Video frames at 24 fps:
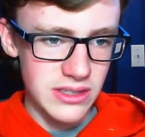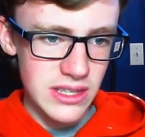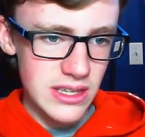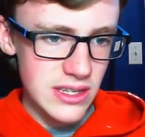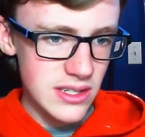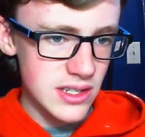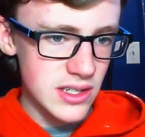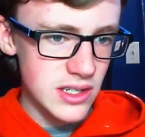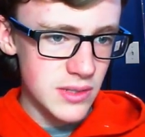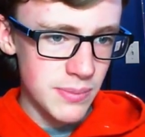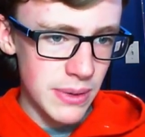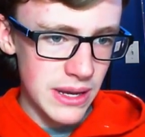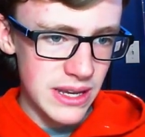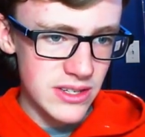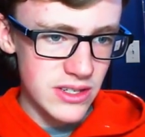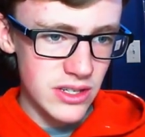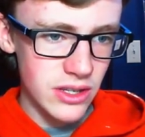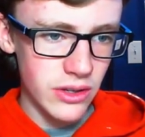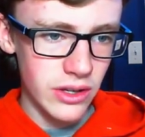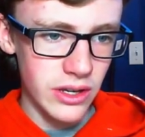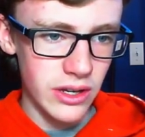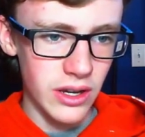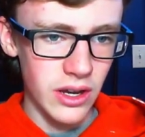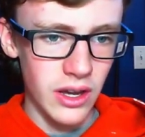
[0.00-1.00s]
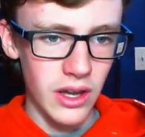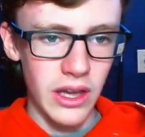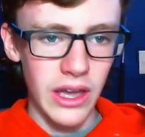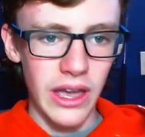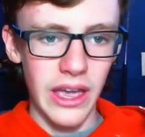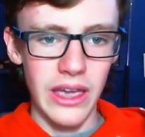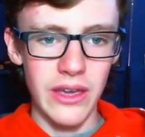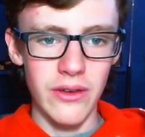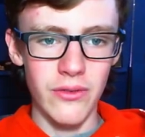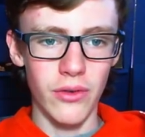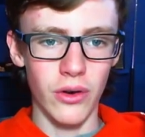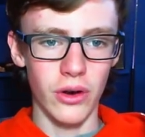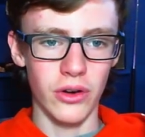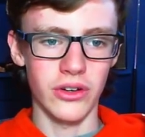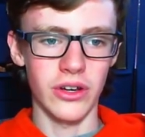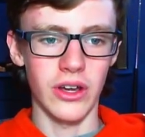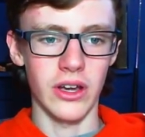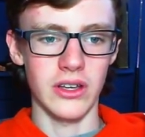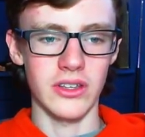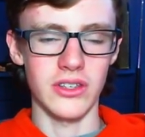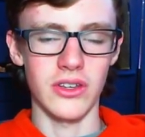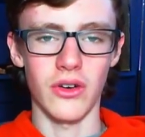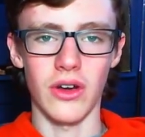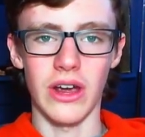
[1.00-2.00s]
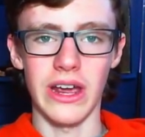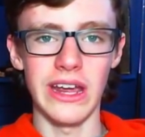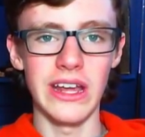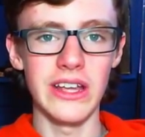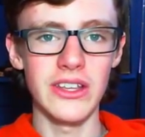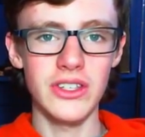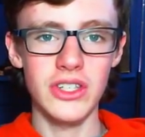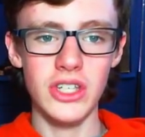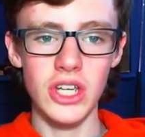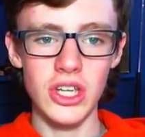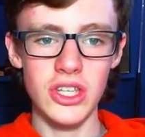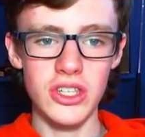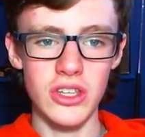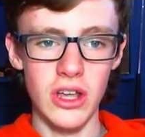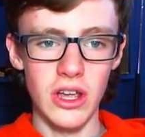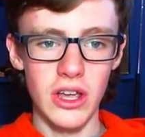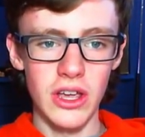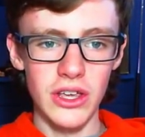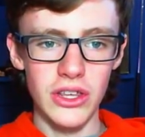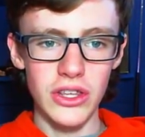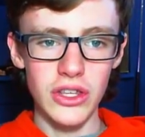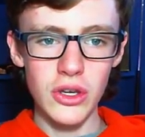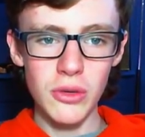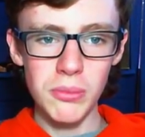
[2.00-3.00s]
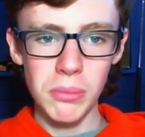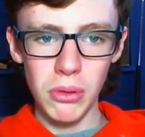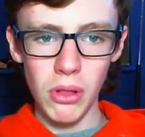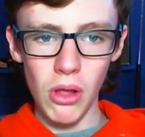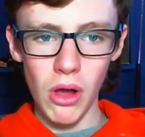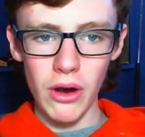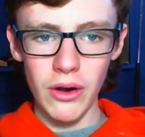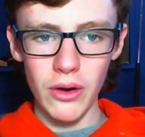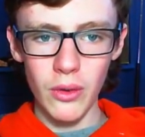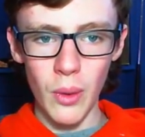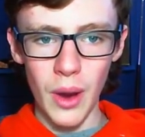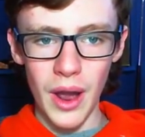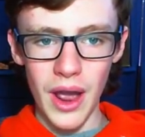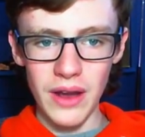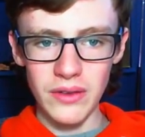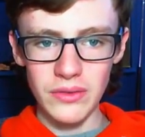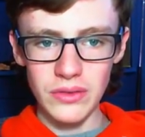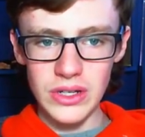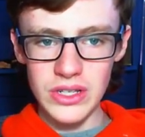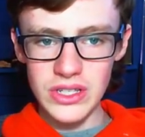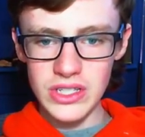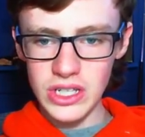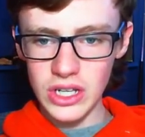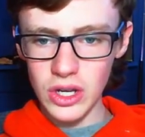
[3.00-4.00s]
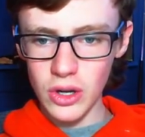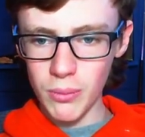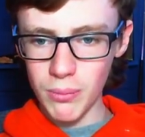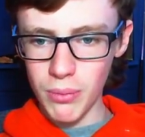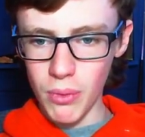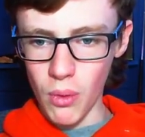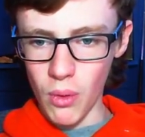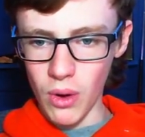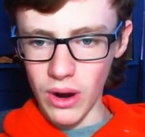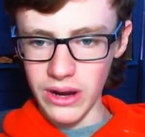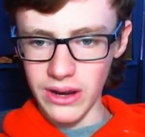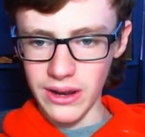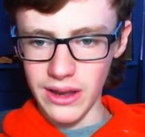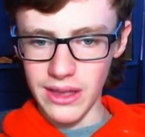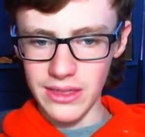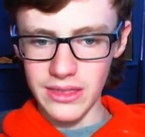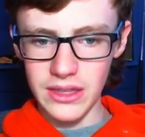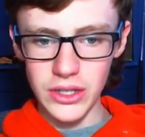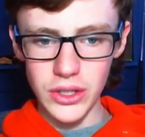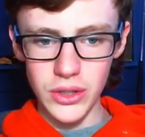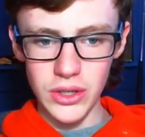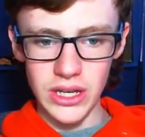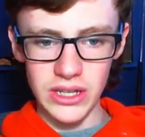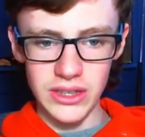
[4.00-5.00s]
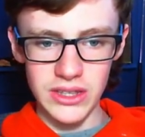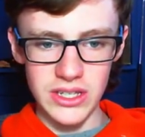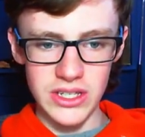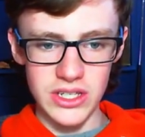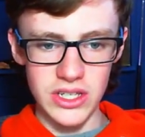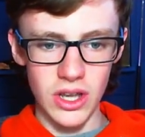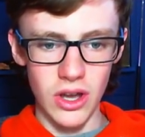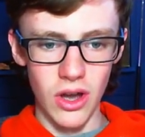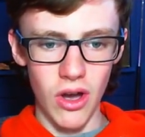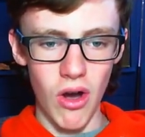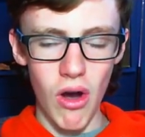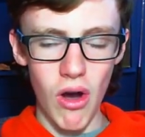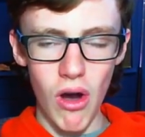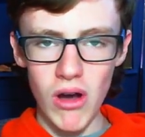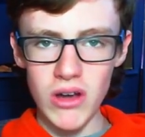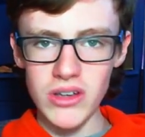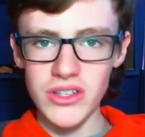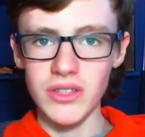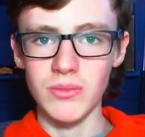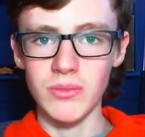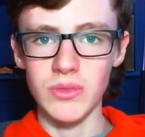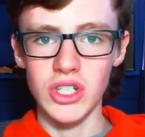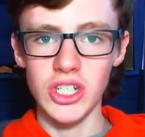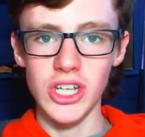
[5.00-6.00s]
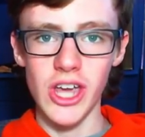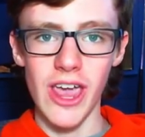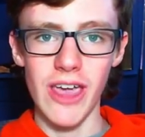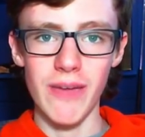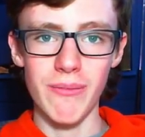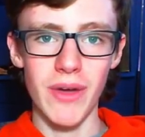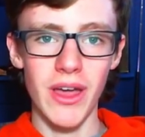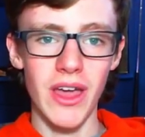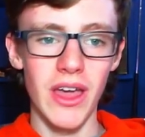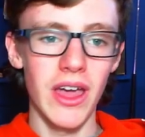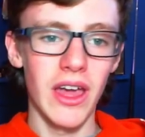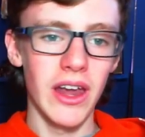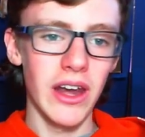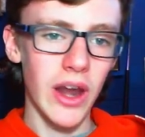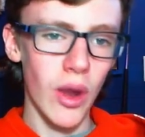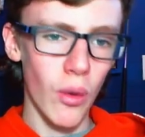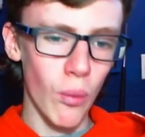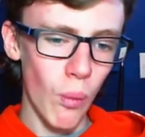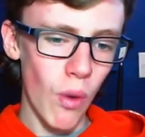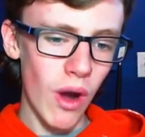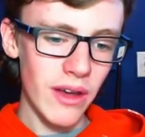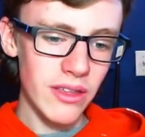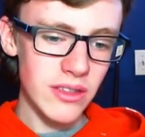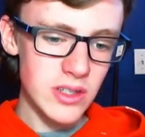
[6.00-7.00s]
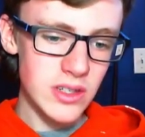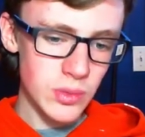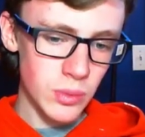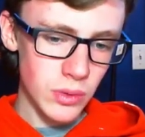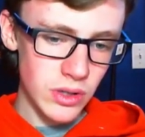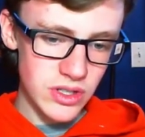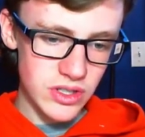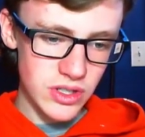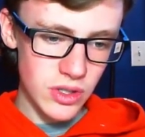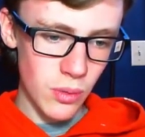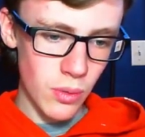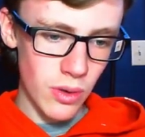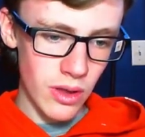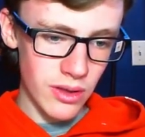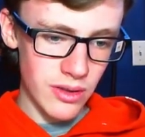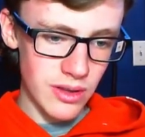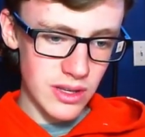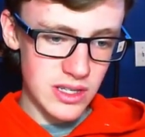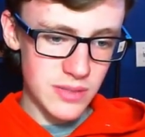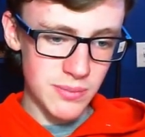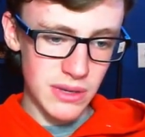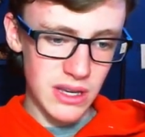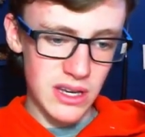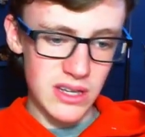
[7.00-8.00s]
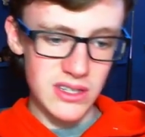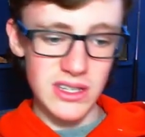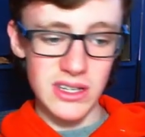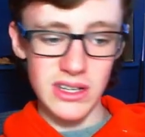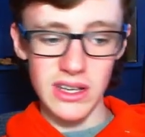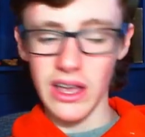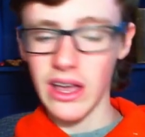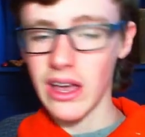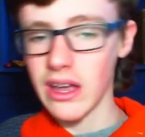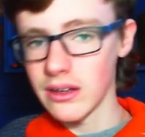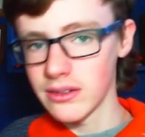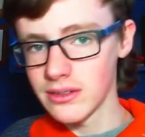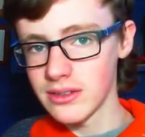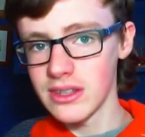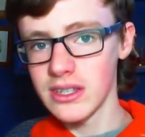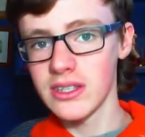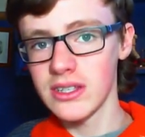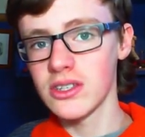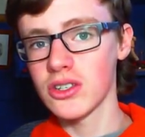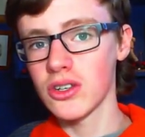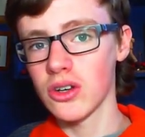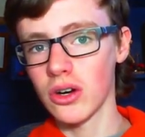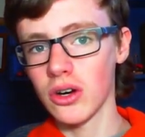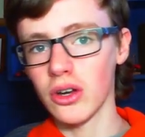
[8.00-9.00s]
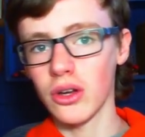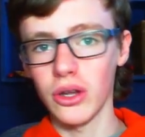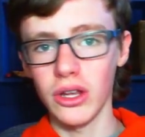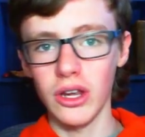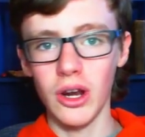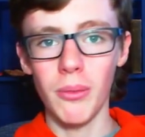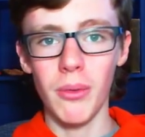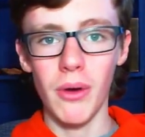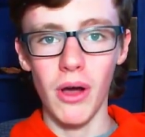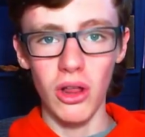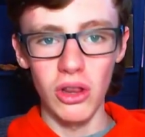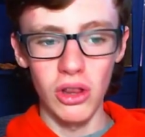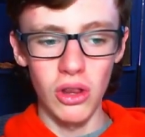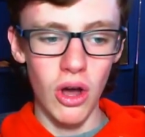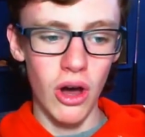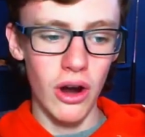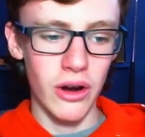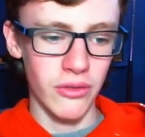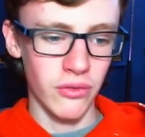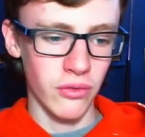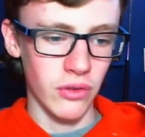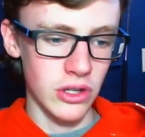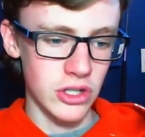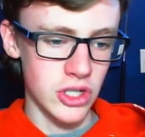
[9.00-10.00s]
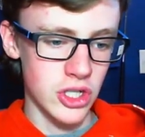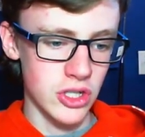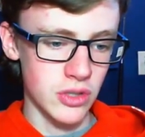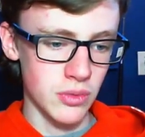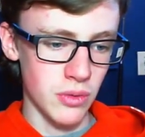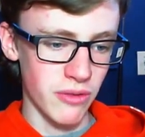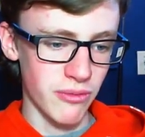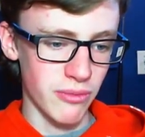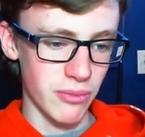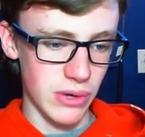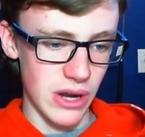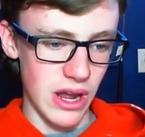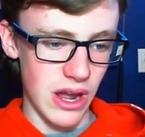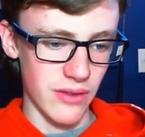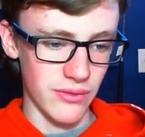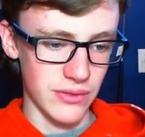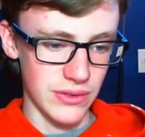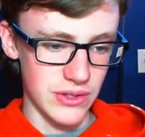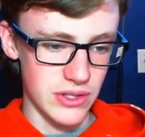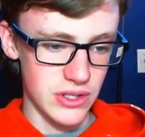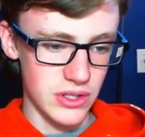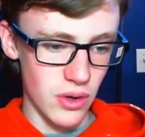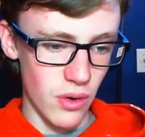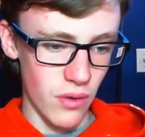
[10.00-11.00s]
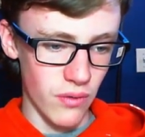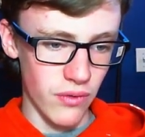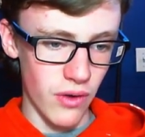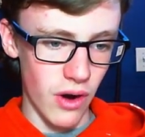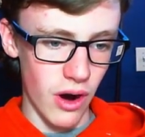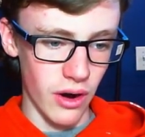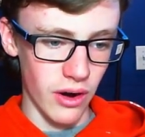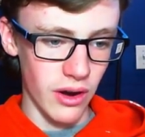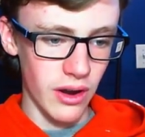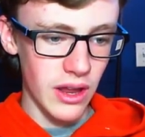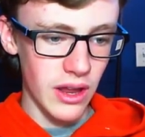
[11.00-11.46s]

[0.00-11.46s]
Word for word: This is basically a vertex array. It's just you plot out every single point and then you get this awesome shape. Now, why this works so well is because this is going to clean up a lot of glitches we've been having so far.